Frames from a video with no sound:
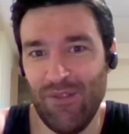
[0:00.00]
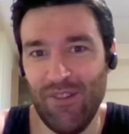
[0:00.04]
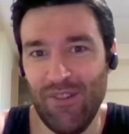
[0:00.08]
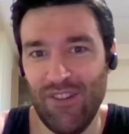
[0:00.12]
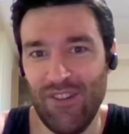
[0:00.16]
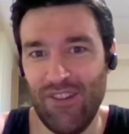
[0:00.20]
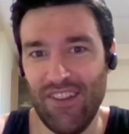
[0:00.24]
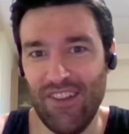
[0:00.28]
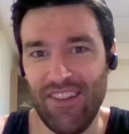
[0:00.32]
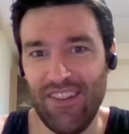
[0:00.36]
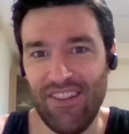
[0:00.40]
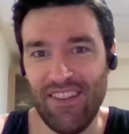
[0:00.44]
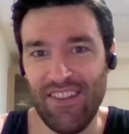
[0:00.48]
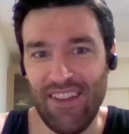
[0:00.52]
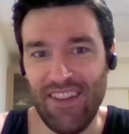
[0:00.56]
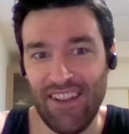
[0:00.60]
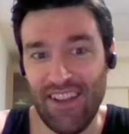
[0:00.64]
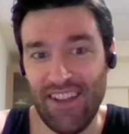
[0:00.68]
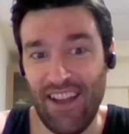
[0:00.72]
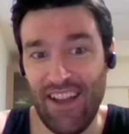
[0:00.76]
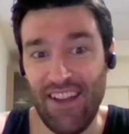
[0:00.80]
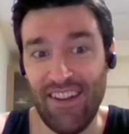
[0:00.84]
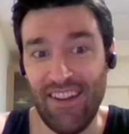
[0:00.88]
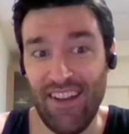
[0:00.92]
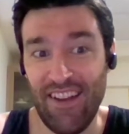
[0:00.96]
would just like
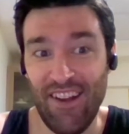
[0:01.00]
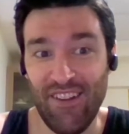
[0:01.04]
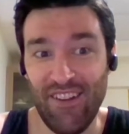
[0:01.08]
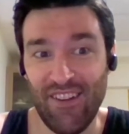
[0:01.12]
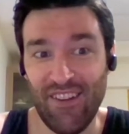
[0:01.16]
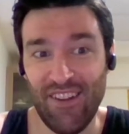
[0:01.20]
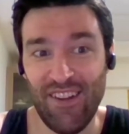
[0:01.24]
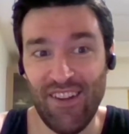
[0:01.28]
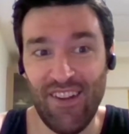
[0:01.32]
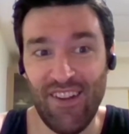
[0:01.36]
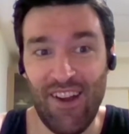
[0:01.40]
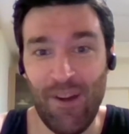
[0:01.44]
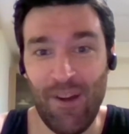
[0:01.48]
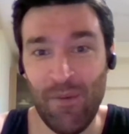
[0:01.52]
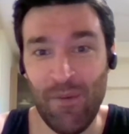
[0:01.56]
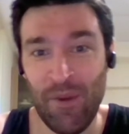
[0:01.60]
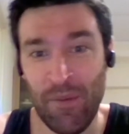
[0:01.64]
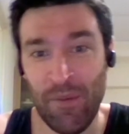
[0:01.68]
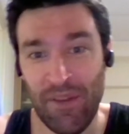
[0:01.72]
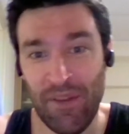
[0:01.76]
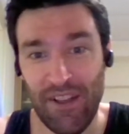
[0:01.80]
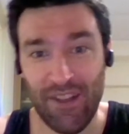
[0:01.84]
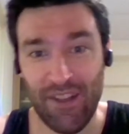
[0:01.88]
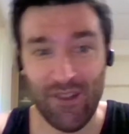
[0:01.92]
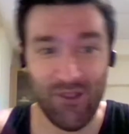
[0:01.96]
head down to the lobby and
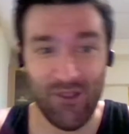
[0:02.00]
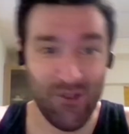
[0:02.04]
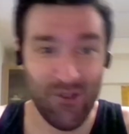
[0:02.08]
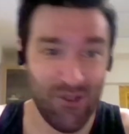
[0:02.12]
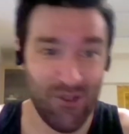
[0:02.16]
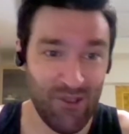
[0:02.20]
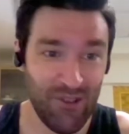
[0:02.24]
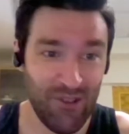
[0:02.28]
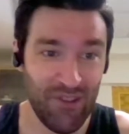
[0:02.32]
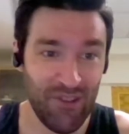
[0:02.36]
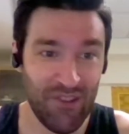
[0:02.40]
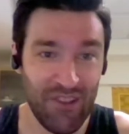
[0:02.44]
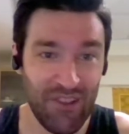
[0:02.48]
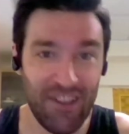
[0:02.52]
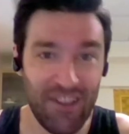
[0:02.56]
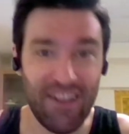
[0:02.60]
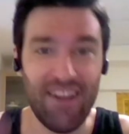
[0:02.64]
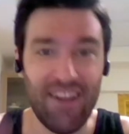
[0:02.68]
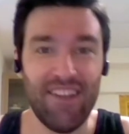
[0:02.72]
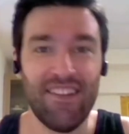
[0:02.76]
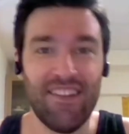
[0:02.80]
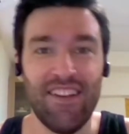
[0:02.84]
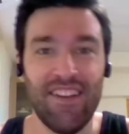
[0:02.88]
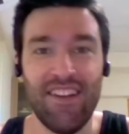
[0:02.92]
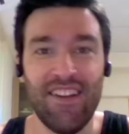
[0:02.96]
be like, cool, see you
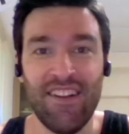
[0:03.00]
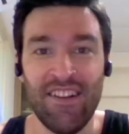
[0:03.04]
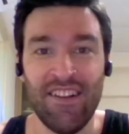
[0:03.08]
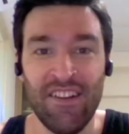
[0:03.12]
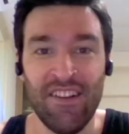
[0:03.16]
guys later.